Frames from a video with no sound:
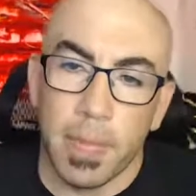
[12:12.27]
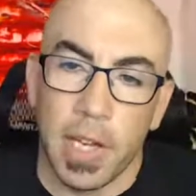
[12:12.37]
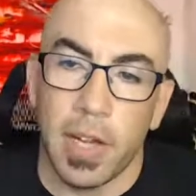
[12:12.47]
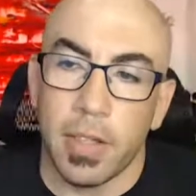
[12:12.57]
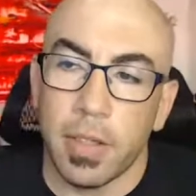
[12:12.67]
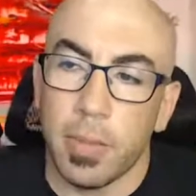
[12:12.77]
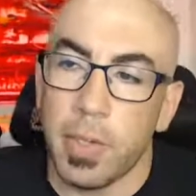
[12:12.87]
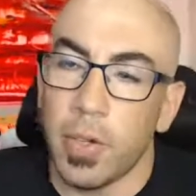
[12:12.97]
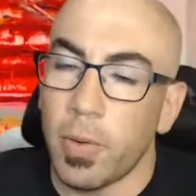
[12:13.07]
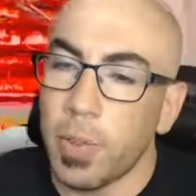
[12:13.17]
Yeah, I
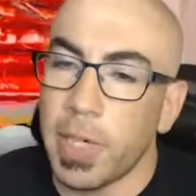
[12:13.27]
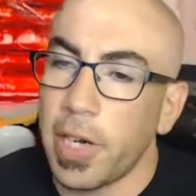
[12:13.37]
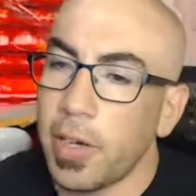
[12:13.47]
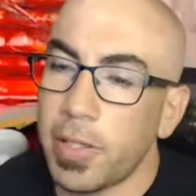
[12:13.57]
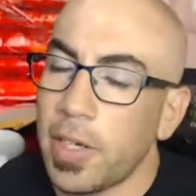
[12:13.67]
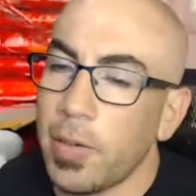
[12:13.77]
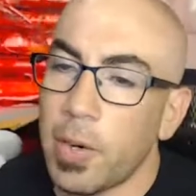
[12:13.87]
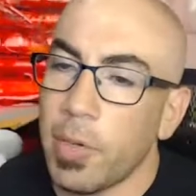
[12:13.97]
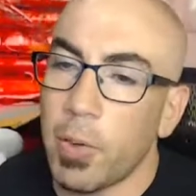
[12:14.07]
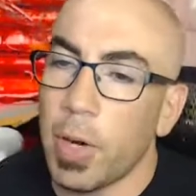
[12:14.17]
mean, you don't want to be carrying, not
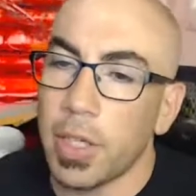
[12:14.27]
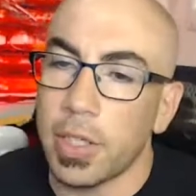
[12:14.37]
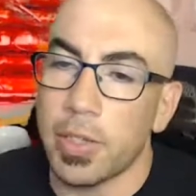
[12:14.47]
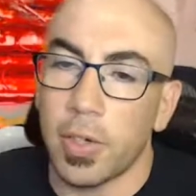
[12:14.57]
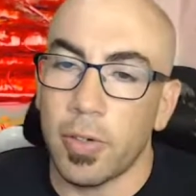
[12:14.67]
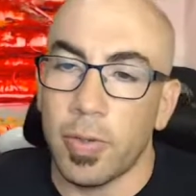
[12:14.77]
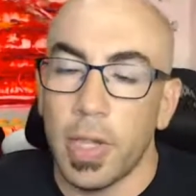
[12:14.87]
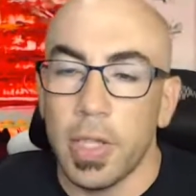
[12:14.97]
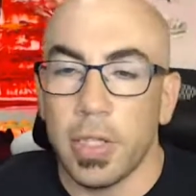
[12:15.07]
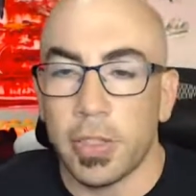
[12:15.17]
when you're walking the surf
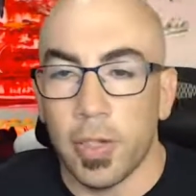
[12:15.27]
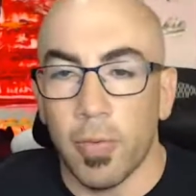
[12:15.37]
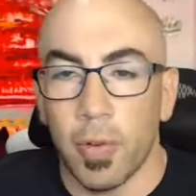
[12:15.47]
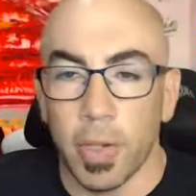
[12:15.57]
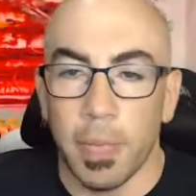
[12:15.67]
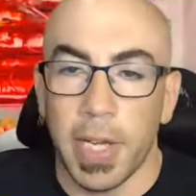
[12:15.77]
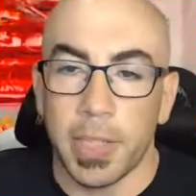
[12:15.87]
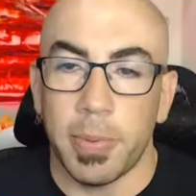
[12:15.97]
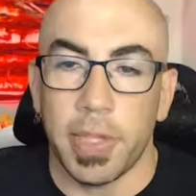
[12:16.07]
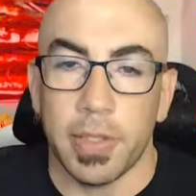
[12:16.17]
or the
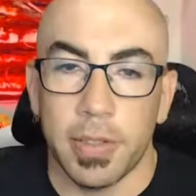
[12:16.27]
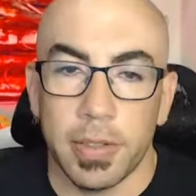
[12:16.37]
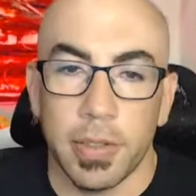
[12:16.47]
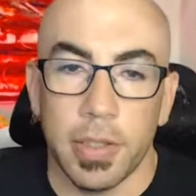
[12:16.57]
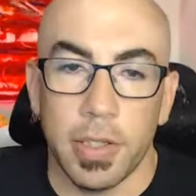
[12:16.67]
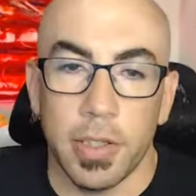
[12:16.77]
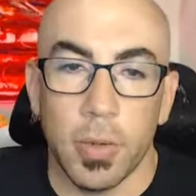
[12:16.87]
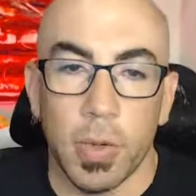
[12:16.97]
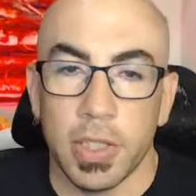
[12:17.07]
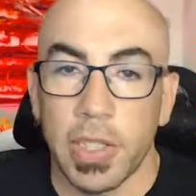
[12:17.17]
bays, because you
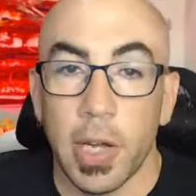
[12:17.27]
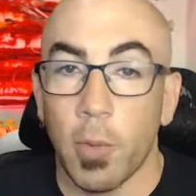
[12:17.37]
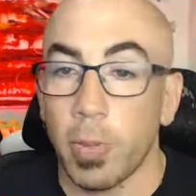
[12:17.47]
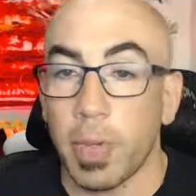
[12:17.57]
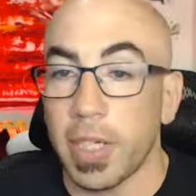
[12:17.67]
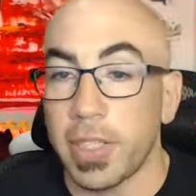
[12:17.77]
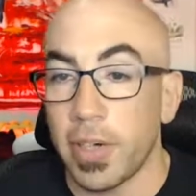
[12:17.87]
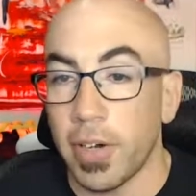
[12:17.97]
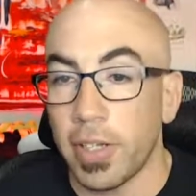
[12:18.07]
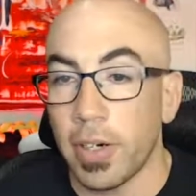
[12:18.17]
don't want to stay in one place
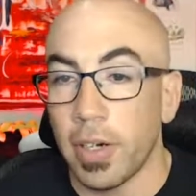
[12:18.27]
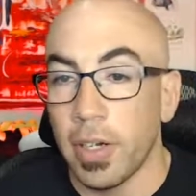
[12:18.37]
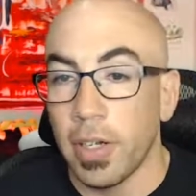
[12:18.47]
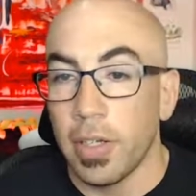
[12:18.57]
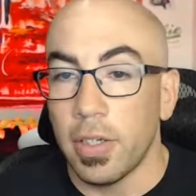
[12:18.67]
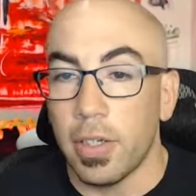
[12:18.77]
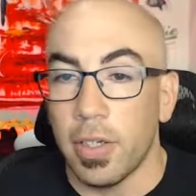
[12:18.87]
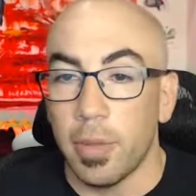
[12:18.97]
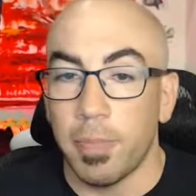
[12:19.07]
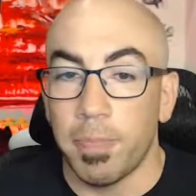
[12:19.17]
there either.
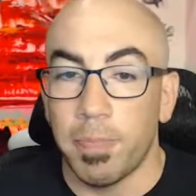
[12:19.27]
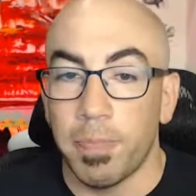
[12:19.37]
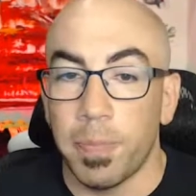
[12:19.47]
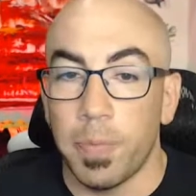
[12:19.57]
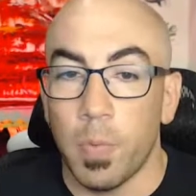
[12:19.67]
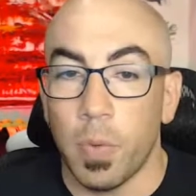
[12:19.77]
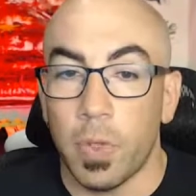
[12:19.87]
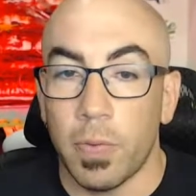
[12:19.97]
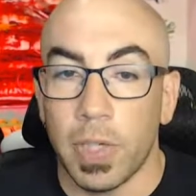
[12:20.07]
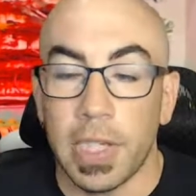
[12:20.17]

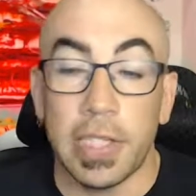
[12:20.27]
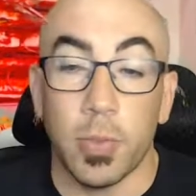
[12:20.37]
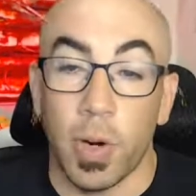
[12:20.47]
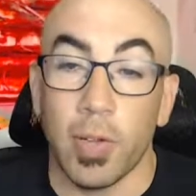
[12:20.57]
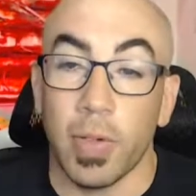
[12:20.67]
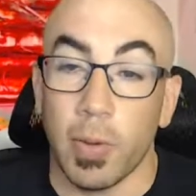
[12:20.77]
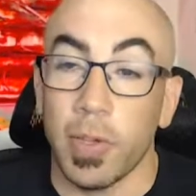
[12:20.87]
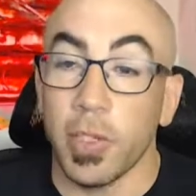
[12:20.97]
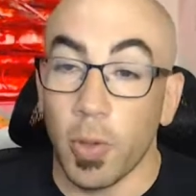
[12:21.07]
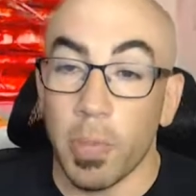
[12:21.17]
When it's rough, like
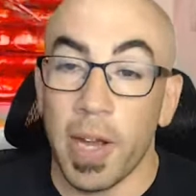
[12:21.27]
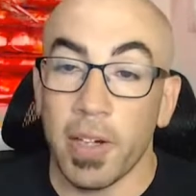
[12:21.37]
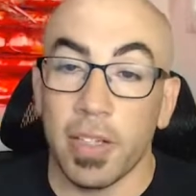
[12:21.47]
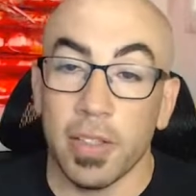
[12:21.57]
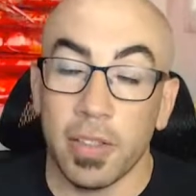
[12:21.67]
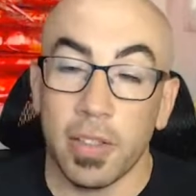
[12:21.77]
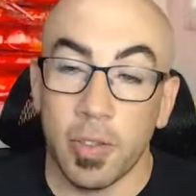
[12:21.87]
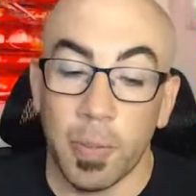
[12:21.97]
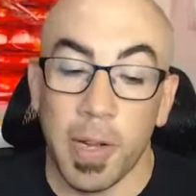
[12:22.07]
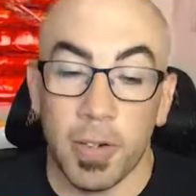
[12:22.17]
when you're shore pounder's
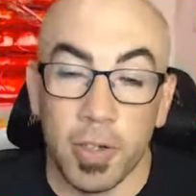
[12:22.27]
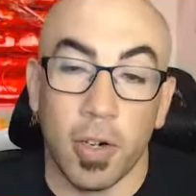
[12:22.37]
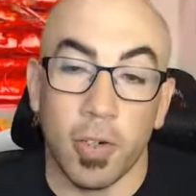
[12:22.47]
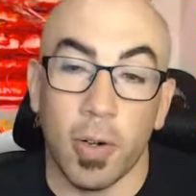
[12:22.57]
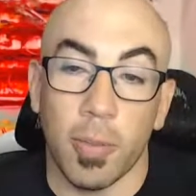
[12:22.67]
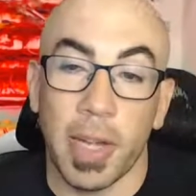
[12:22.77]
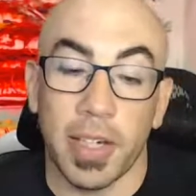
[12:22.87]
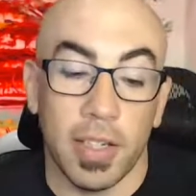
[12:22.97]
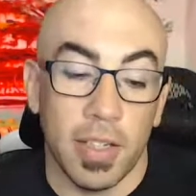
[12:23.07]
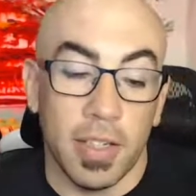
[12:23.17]
hardcore,
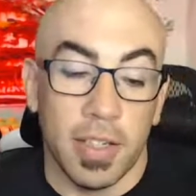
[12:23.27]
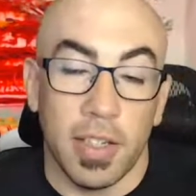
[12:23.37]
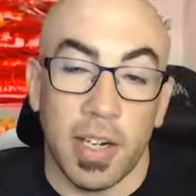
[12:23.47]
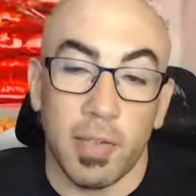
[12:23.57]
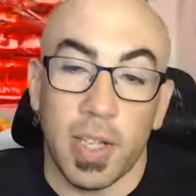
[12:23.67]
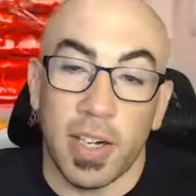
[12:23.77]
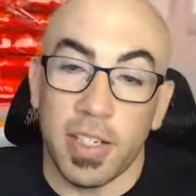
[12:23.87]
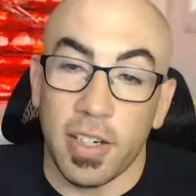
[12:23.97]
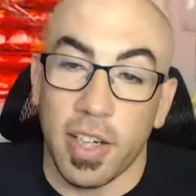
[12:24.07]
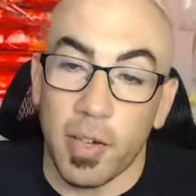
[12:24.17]
man. And I
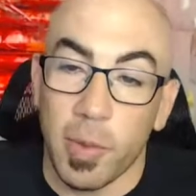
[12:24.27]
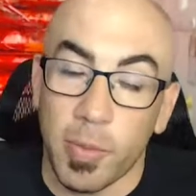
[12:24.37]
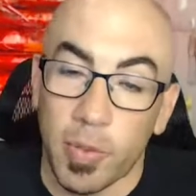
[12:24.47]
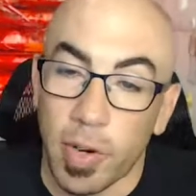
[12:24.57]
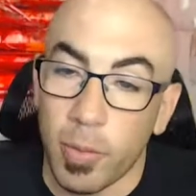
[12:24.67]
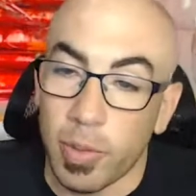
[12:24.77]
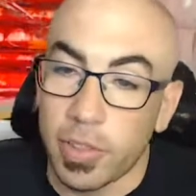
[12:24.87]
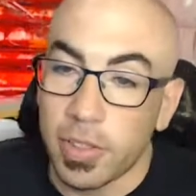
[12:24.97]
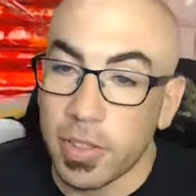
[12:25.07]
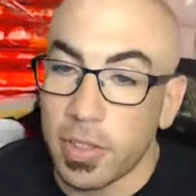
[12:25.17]
did a lot of it before I
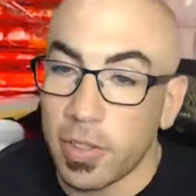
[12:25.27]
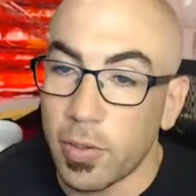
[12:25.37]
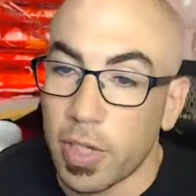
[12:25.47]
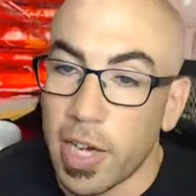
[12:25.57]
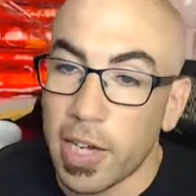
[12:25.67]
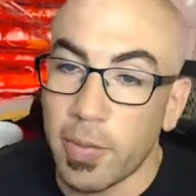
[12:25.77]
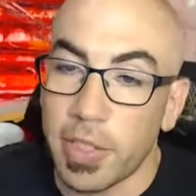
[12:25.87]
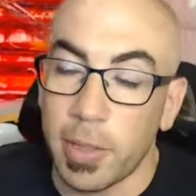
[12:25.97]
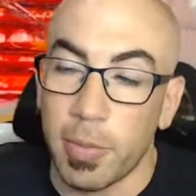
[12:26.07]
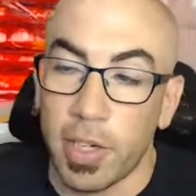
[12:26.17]
was doing kayak
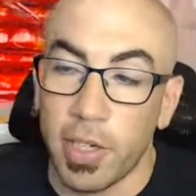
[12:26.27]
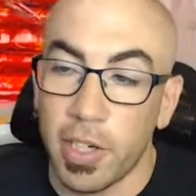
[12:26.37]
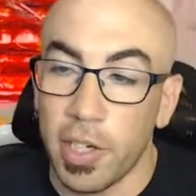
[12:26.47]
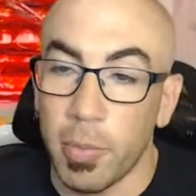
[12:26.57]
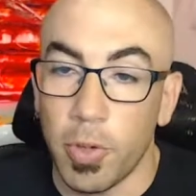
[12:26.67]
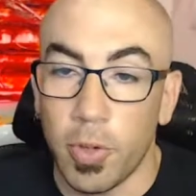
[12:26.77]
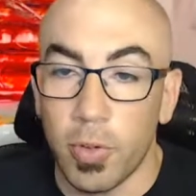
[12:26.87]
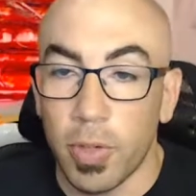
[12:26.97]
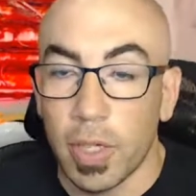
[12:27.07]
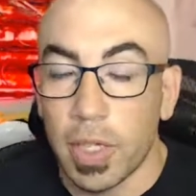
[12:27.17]
fishing, but you need to move.